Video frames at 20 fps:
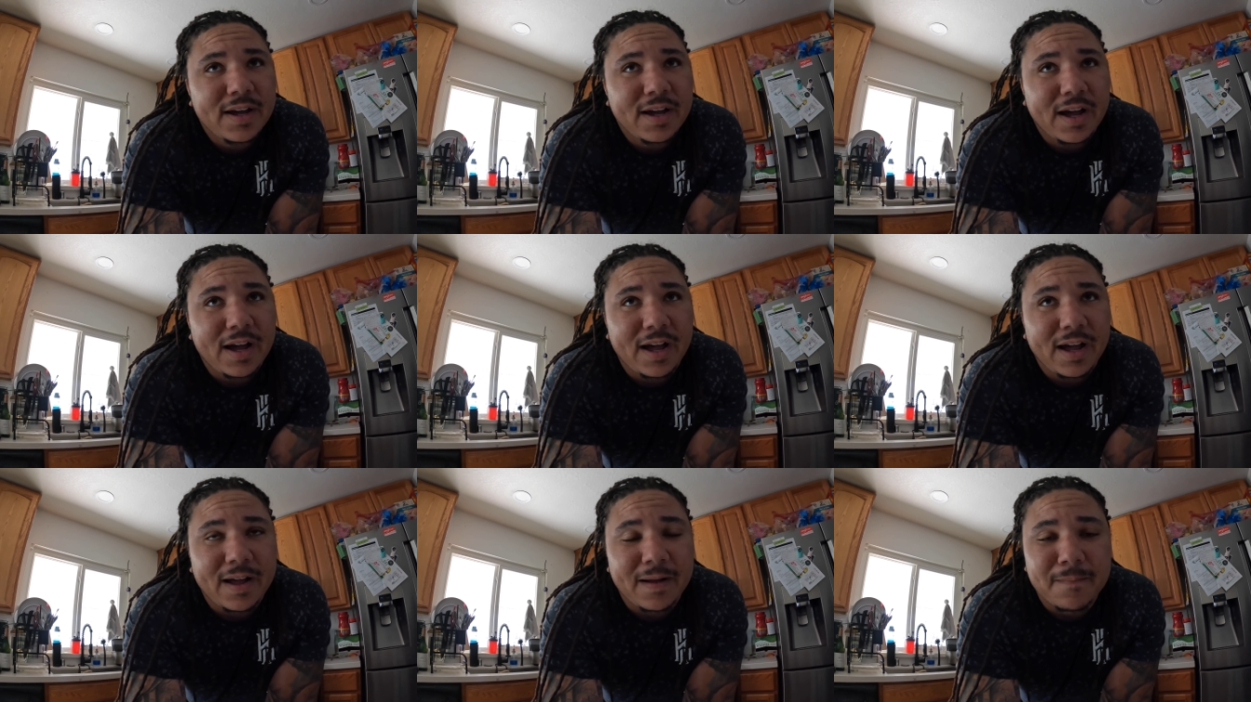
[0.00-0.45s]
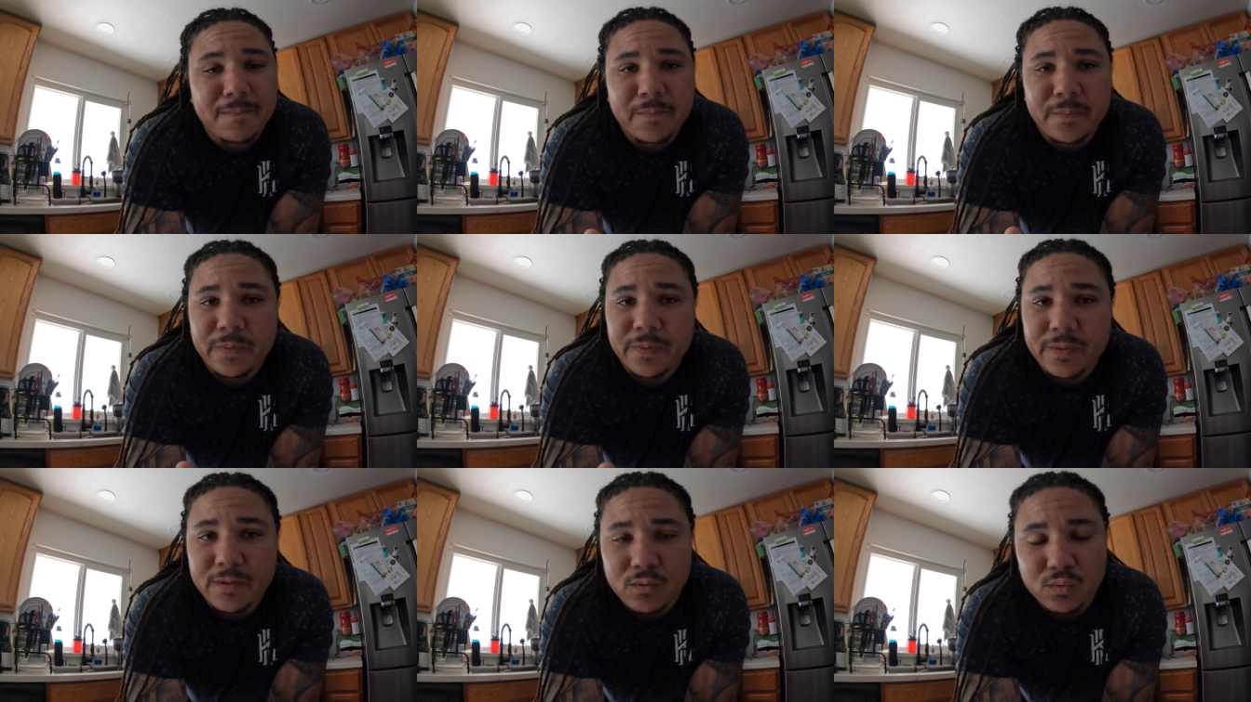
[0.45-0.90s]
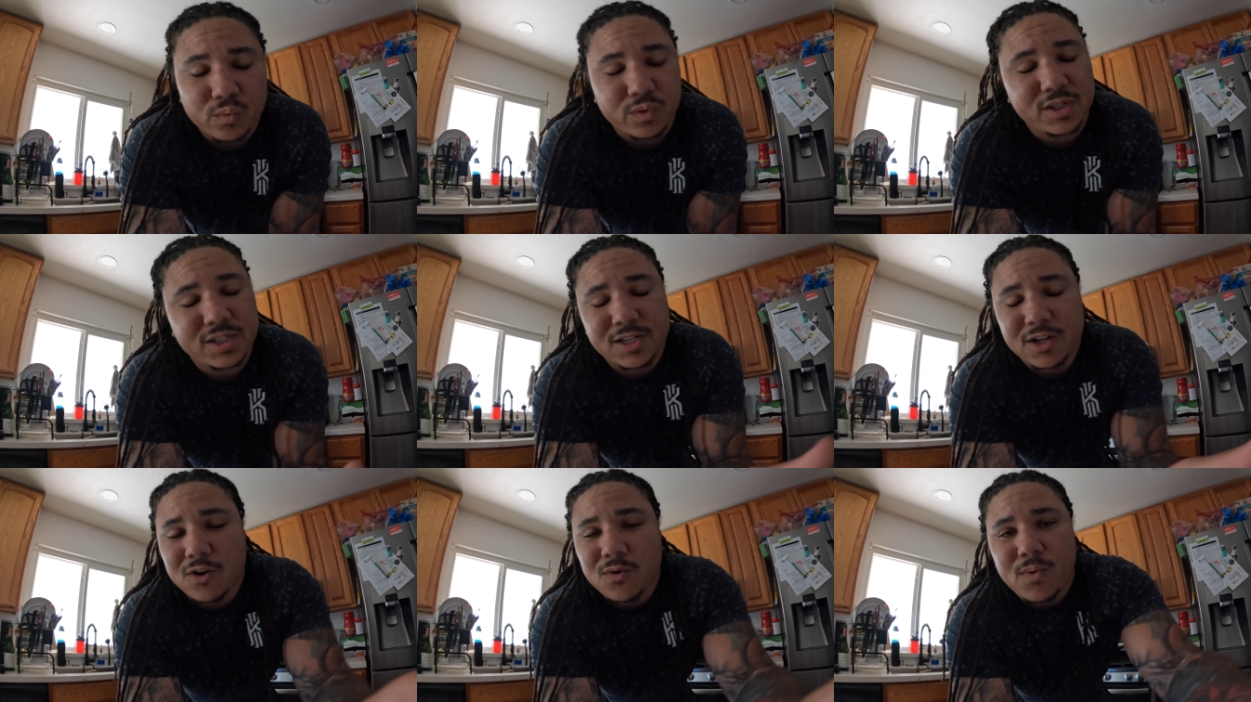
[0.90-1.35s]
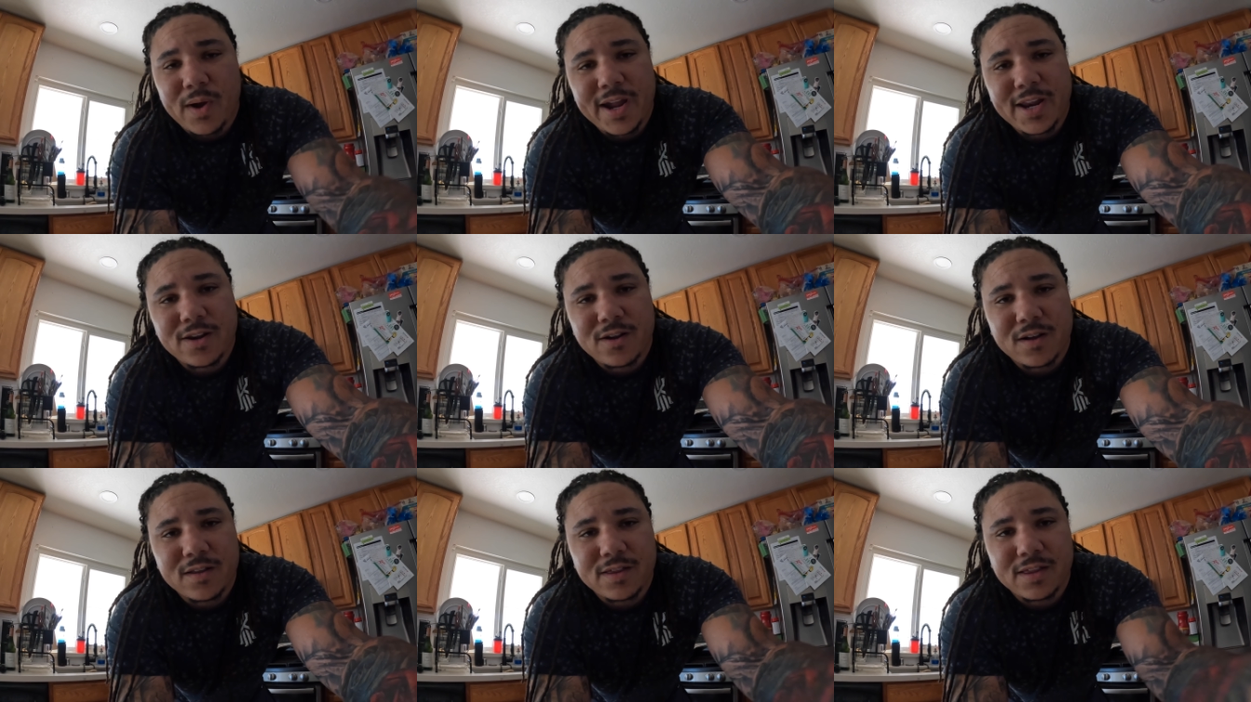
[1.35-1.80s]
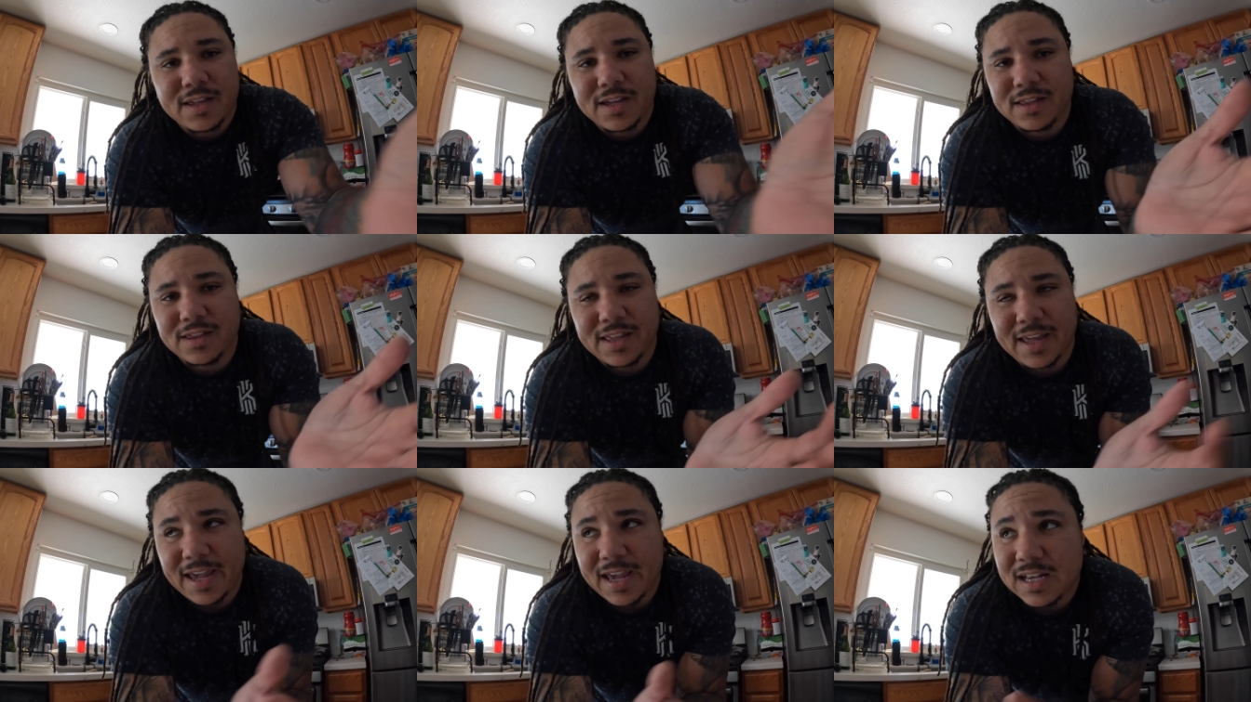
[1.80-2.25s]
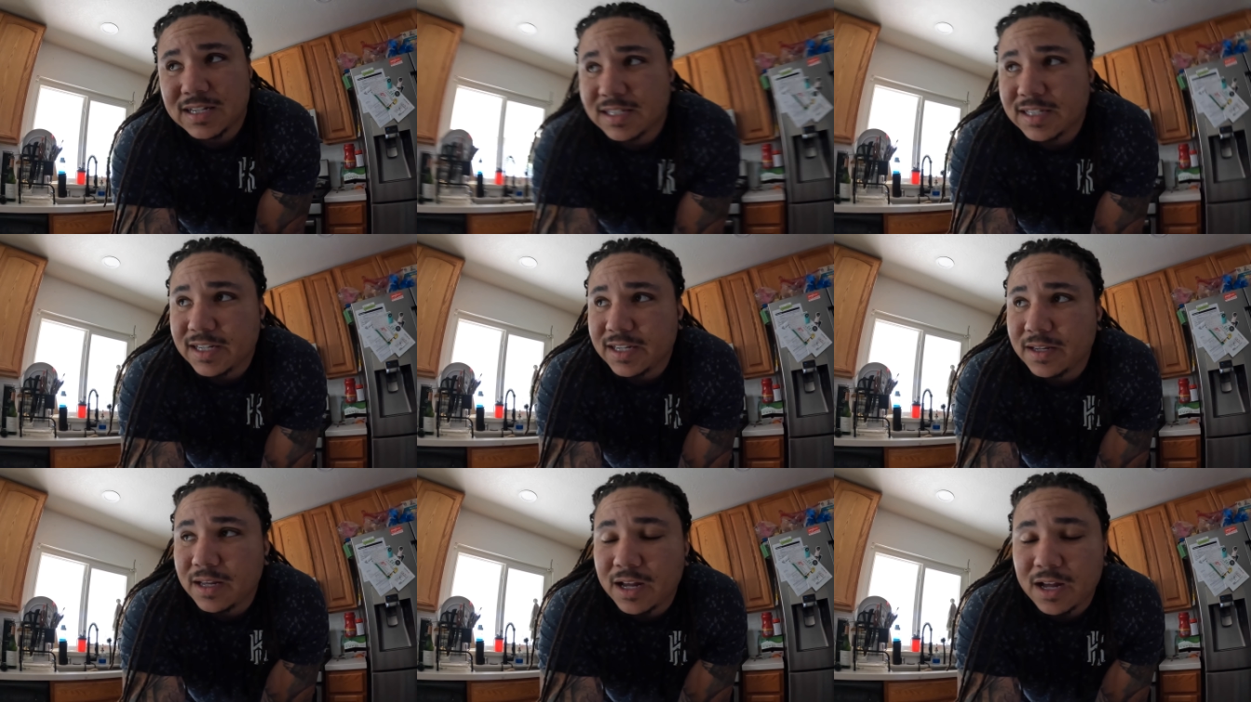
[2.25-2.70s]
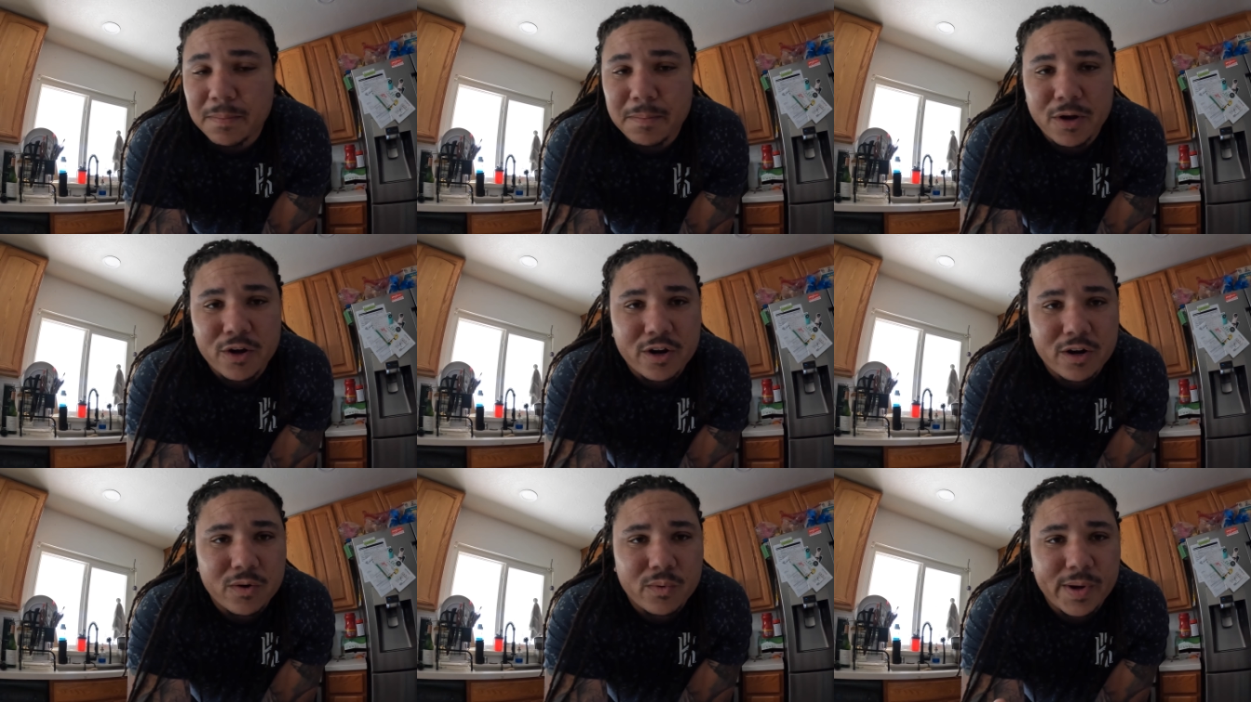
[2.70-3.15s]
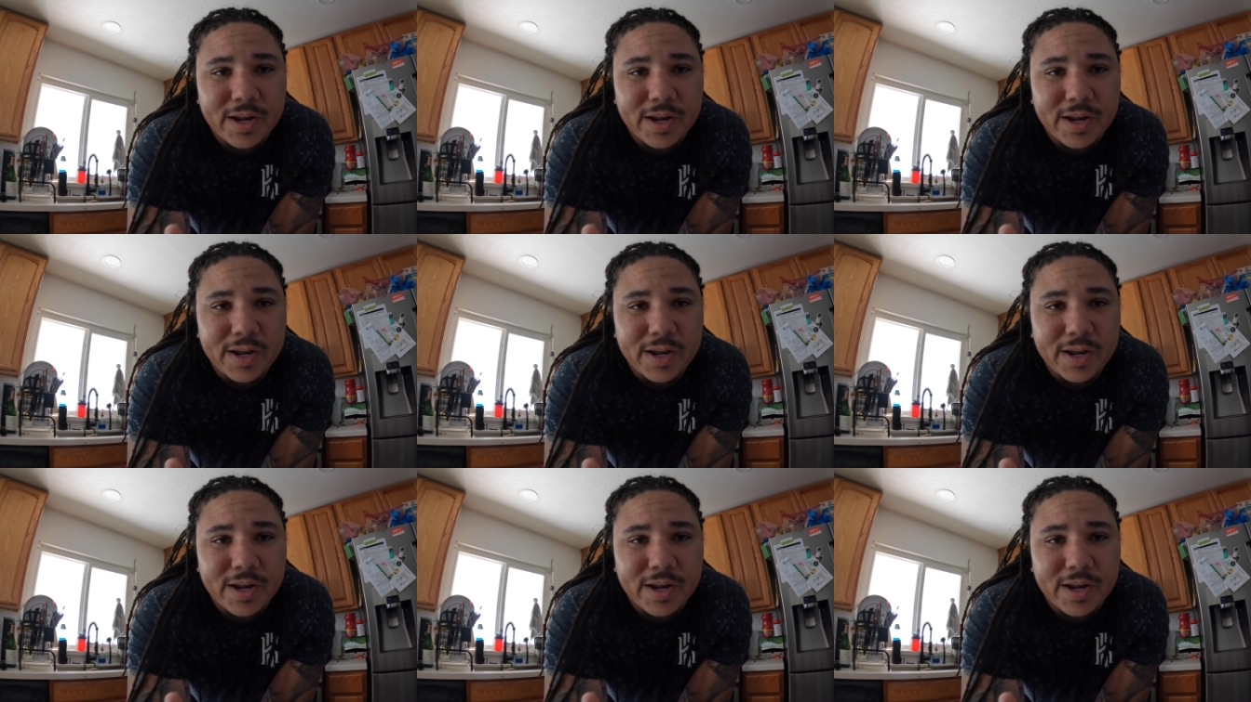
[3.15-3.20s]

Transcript: Um, we're still waiting on the, the S E uh, motor.